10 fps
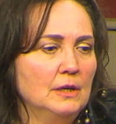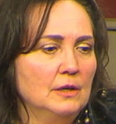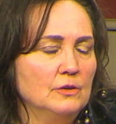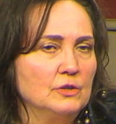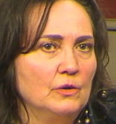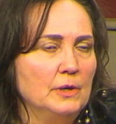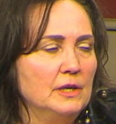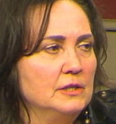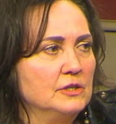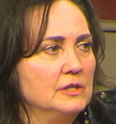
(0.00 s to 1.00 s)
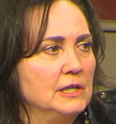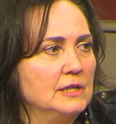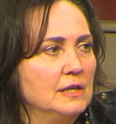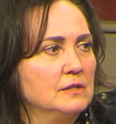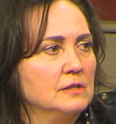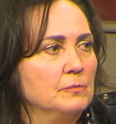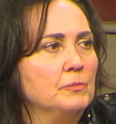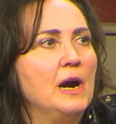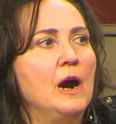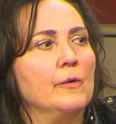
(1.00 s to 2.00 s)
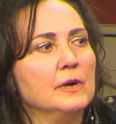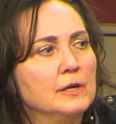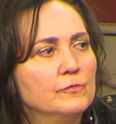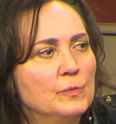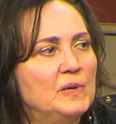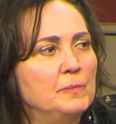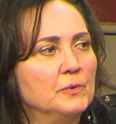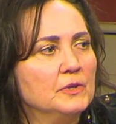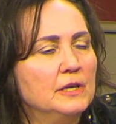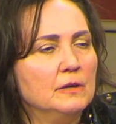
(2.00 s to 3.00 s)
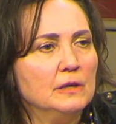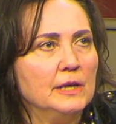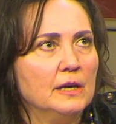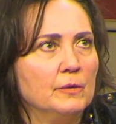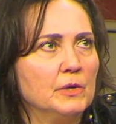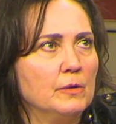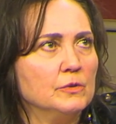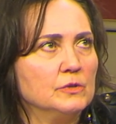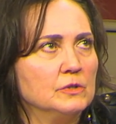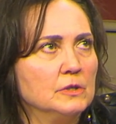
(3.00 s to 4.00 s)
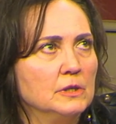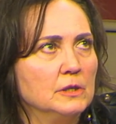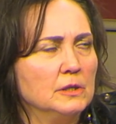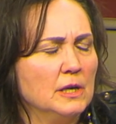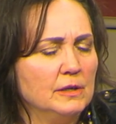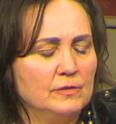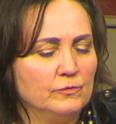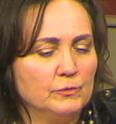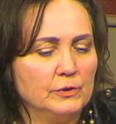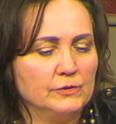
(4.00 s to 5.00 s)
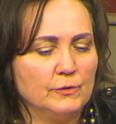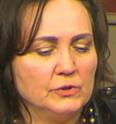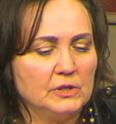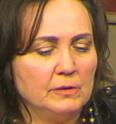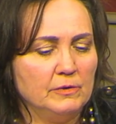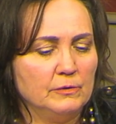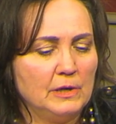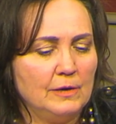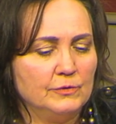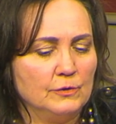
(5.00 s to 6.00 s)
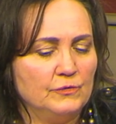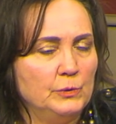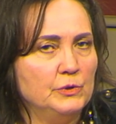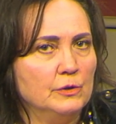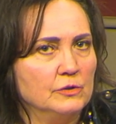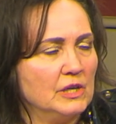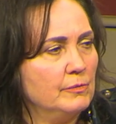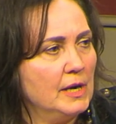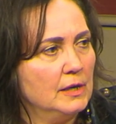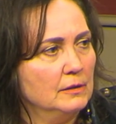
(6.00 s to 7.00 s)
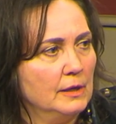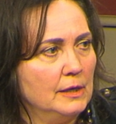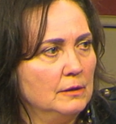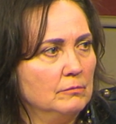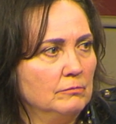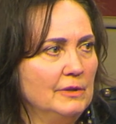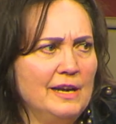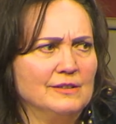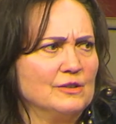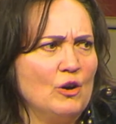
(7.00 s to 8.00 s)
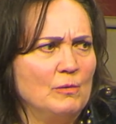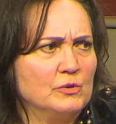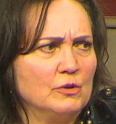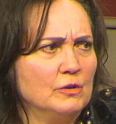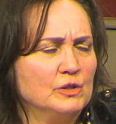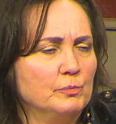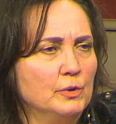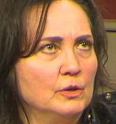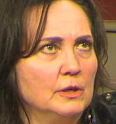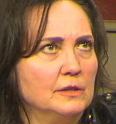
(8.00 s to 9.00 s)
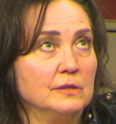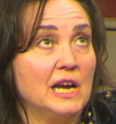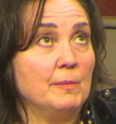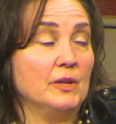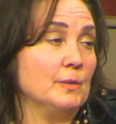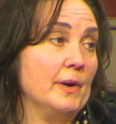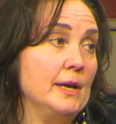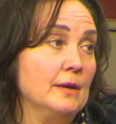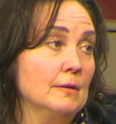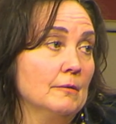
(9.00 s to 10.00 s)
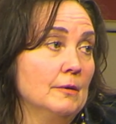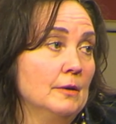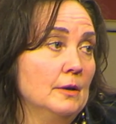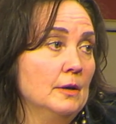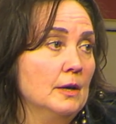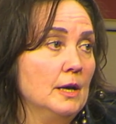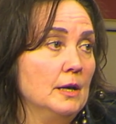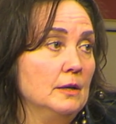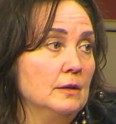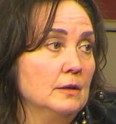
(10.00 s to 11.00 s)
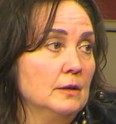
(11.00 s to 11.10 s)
So I just think that's empowering for people to hear. Like when I was, not even first, after a few years, I read like Lance Armstrong's book, It's Not About the Bike. And